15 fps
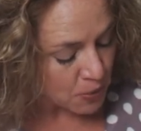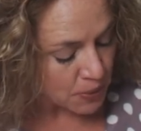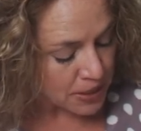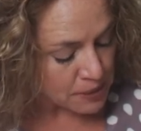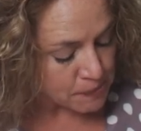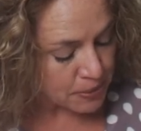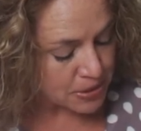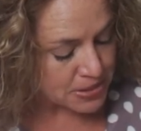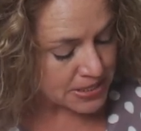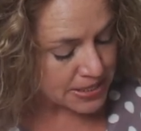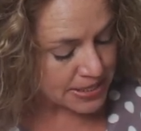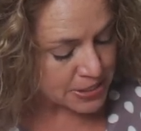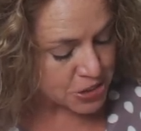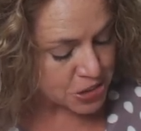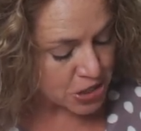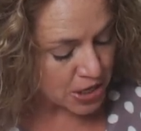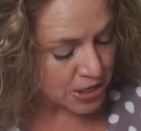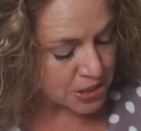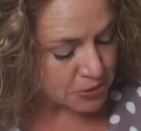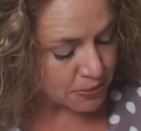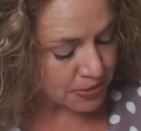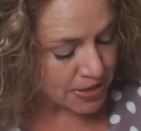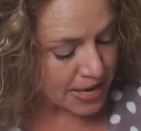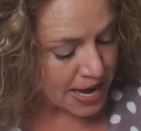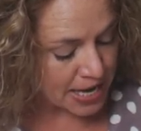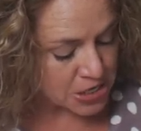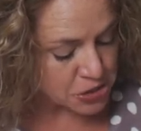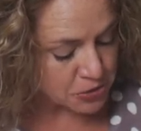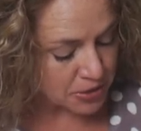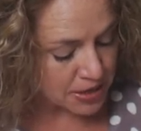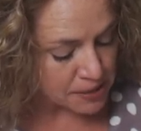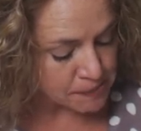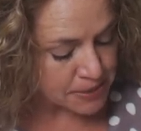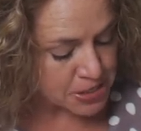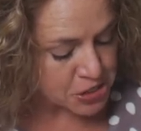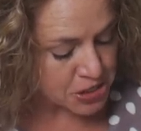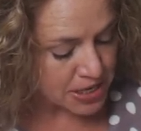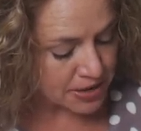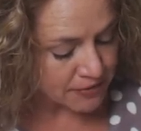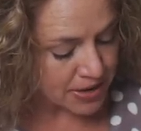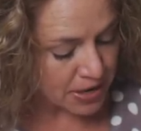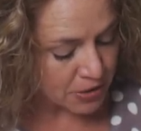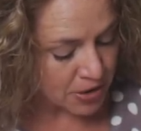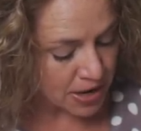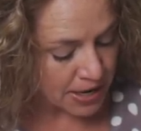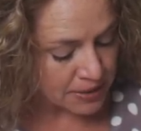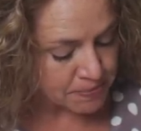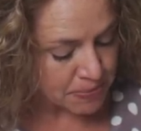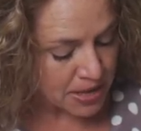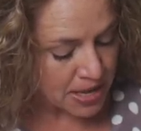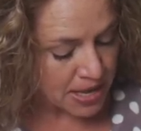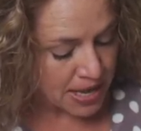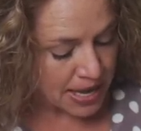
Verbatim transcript: When a person is charged with the actual commission of a crime,